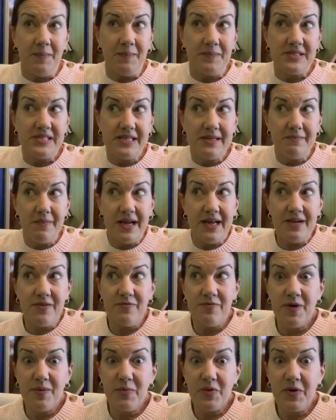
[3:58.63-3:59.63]
did mine in
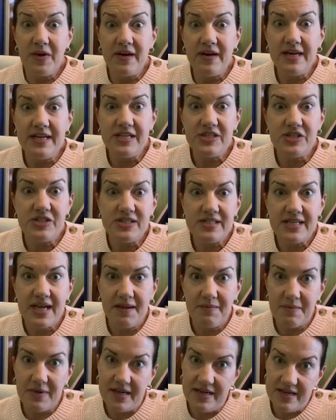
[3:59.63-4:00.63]
February and just
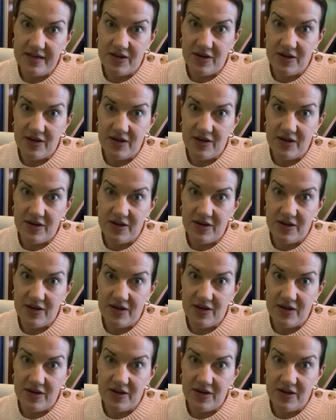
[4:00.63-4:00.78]
got mine in